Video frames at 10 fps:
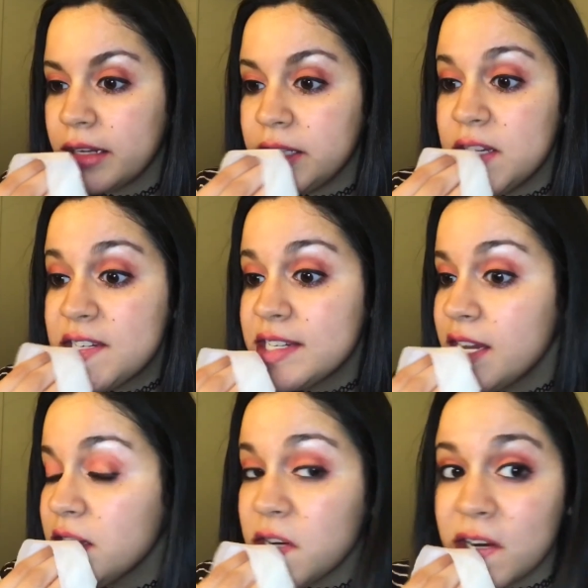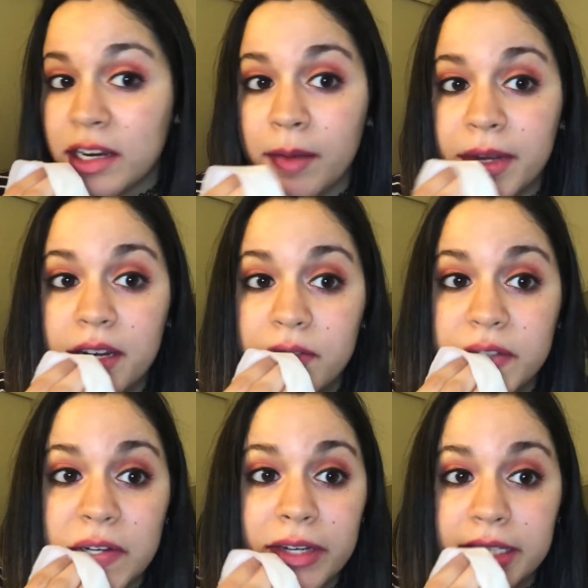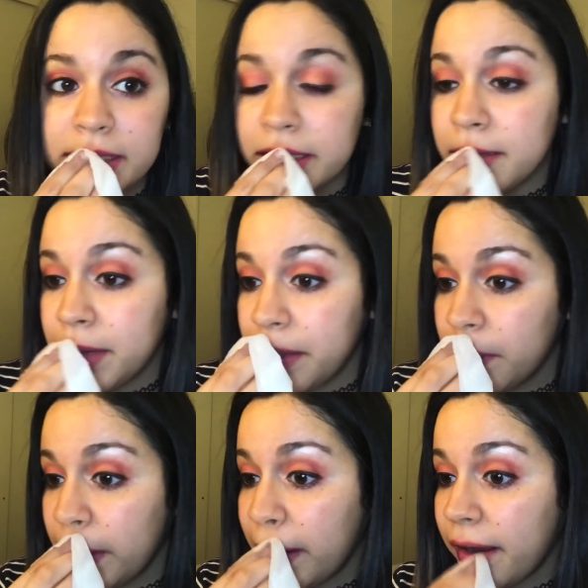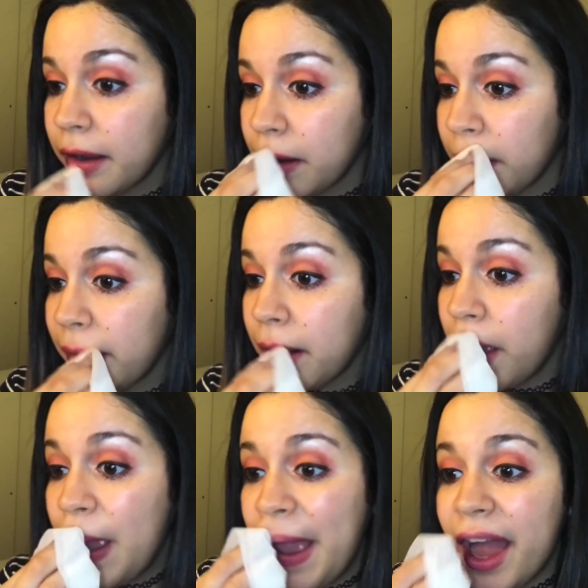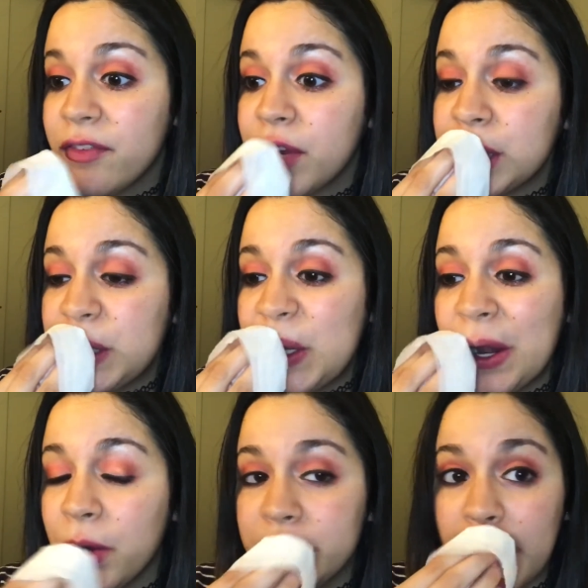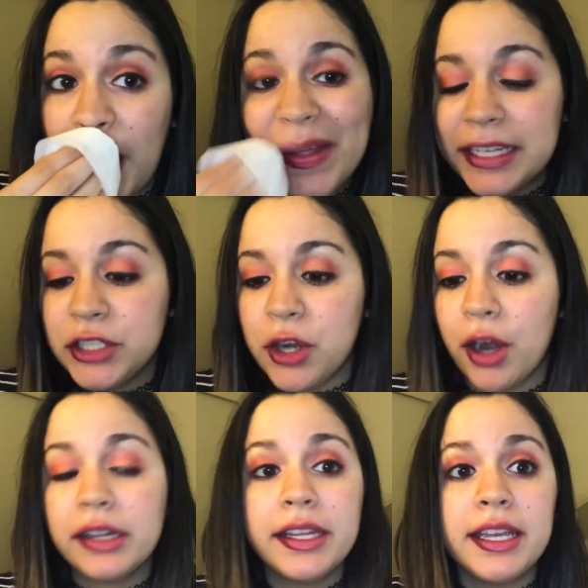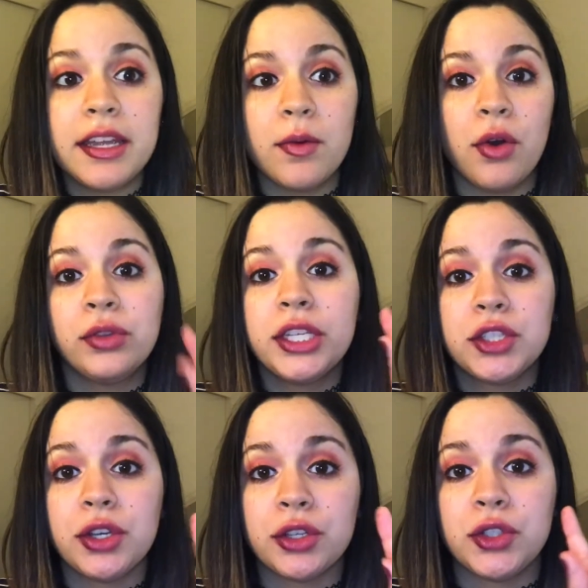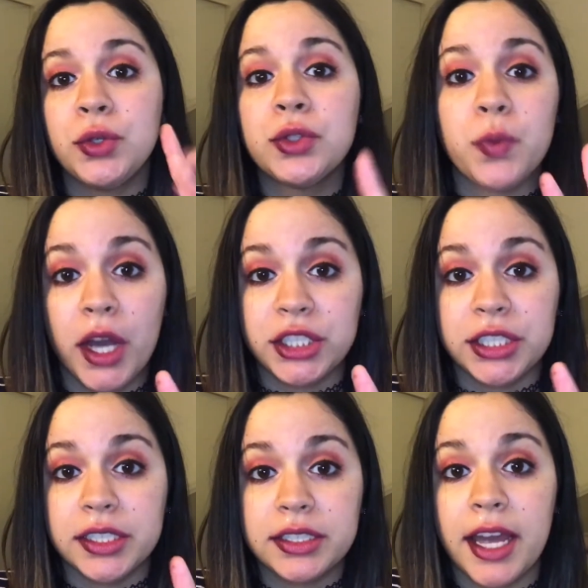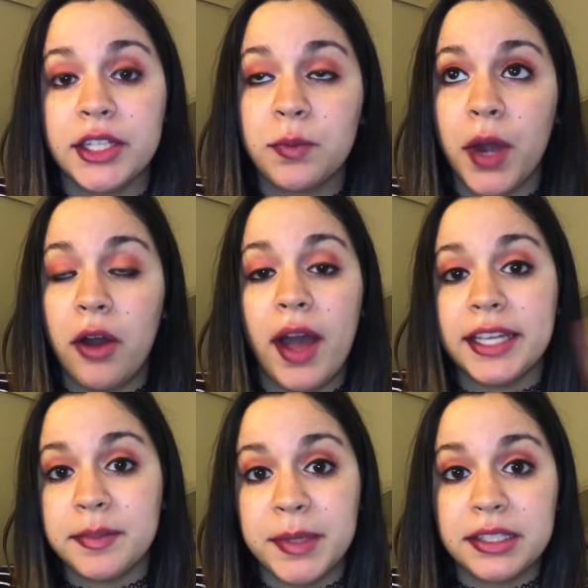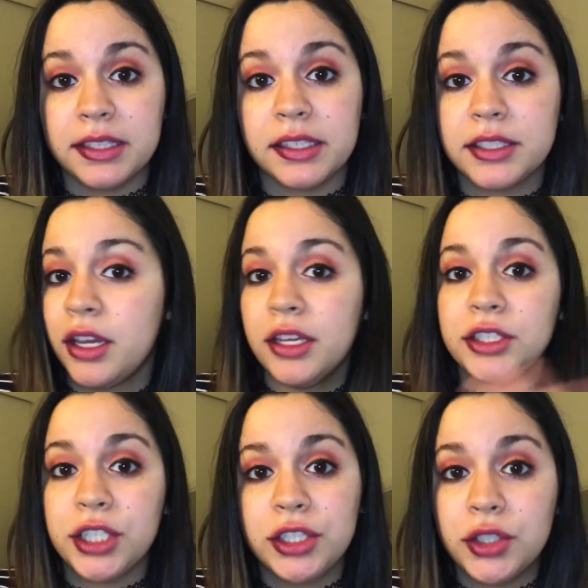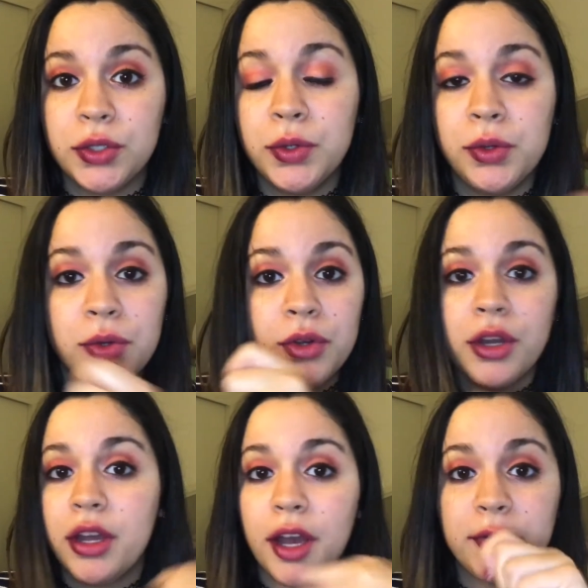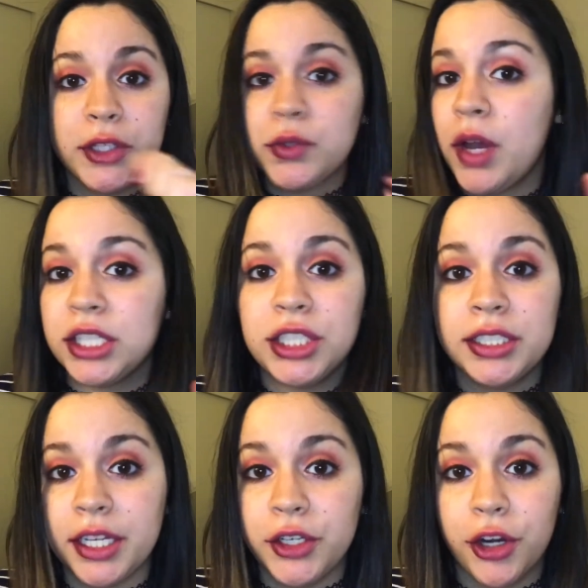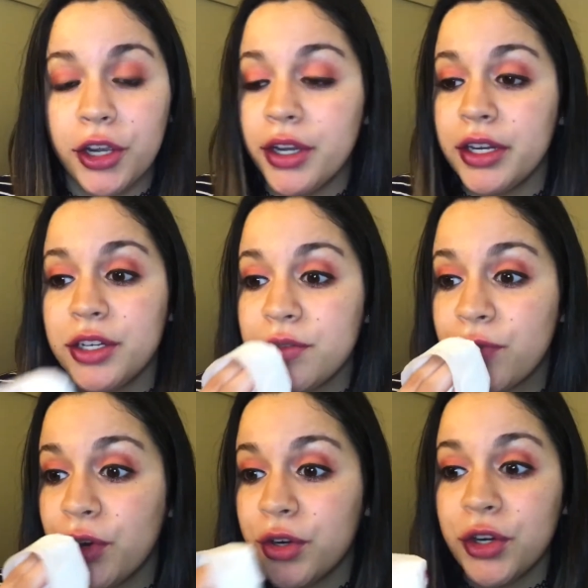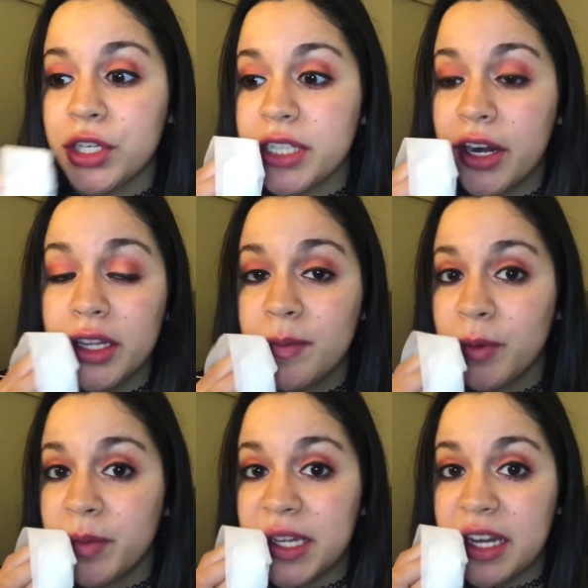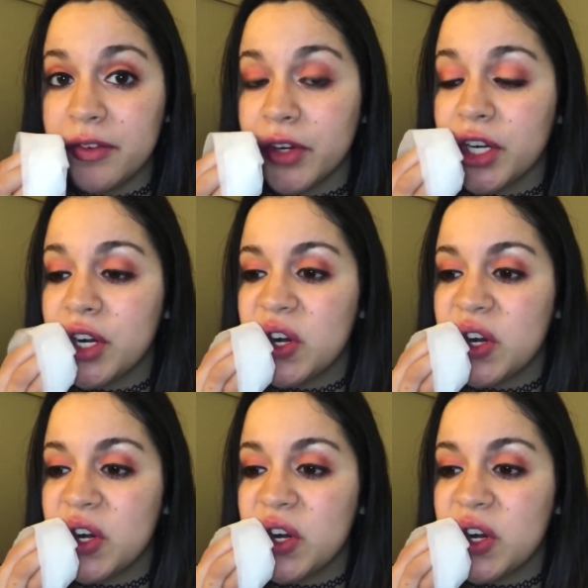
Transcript: These shades are coming off so easily, by the way. I forgot to note that Darling only took 2 swatches as well as Mrs. Just 2 of the swatches and you're good. For your entire lip will be covered.